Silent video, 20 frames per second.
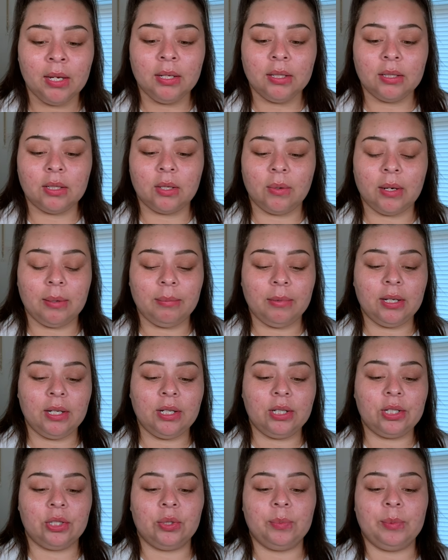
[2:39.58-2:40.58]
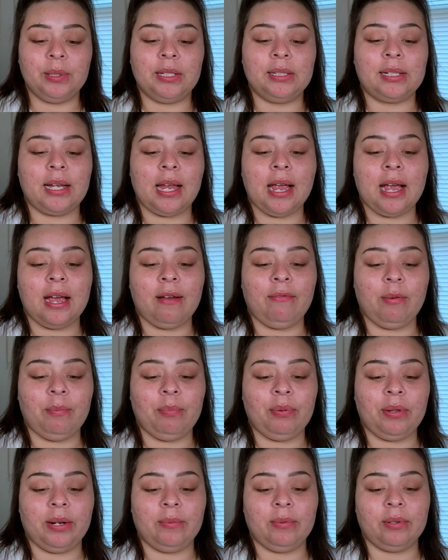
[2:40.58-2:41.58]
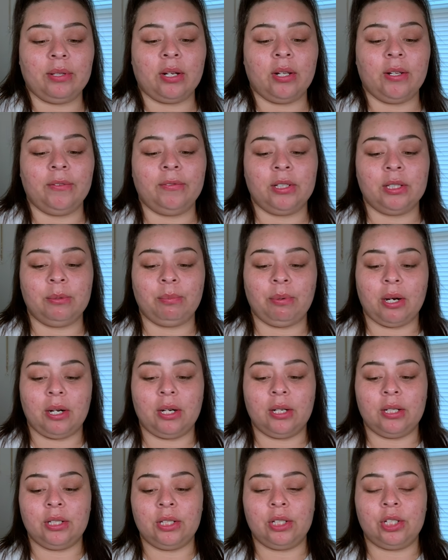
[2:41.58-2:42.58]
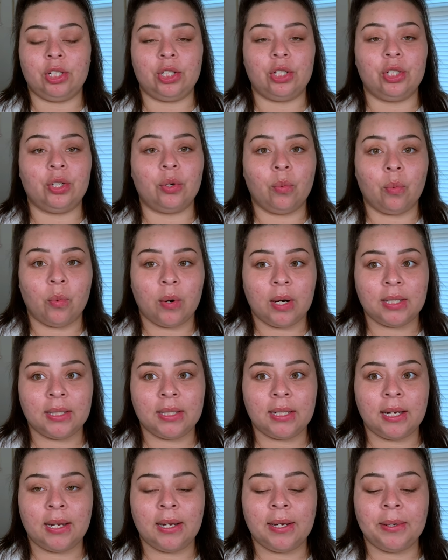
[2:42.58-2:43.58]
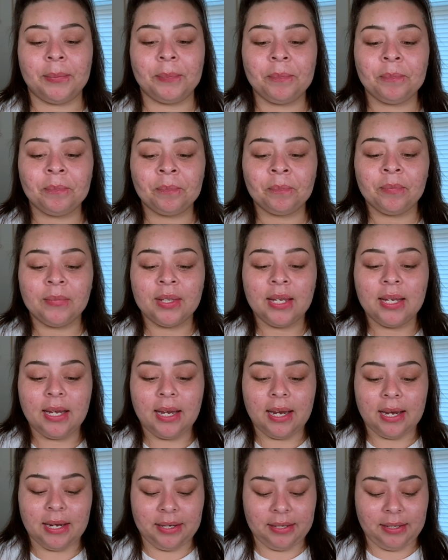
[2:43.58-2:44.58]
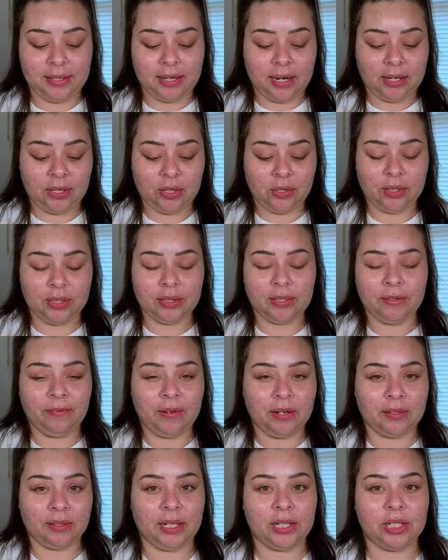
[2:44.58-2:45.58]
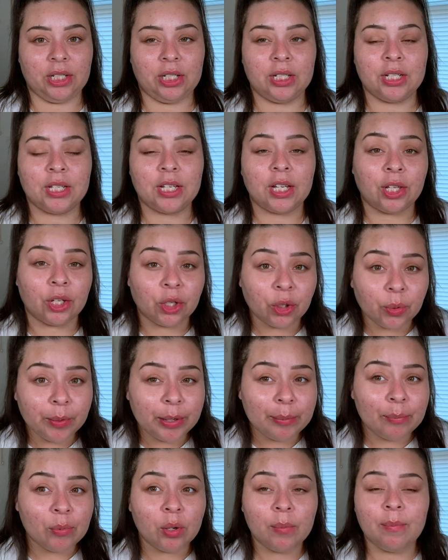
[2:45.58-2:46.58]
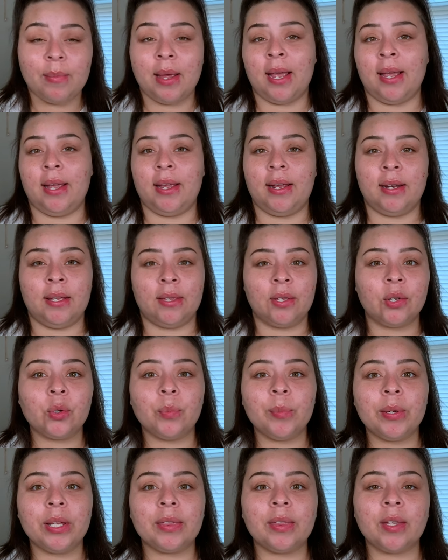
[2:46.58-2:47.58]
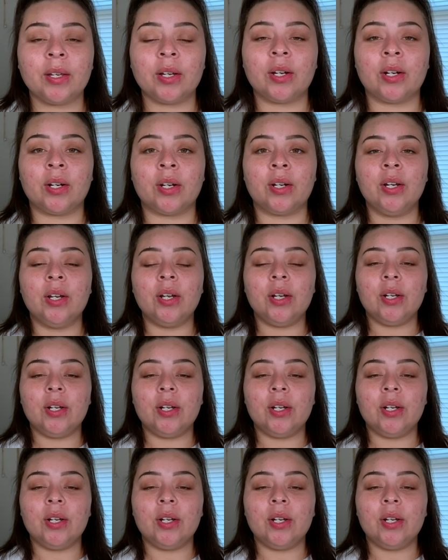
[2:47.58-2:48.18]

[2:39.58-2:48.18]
So what I'm gonna do, because I haven't played with all of these products just one time, and I know that the foundation's a little bit more matte and a little bit thicker.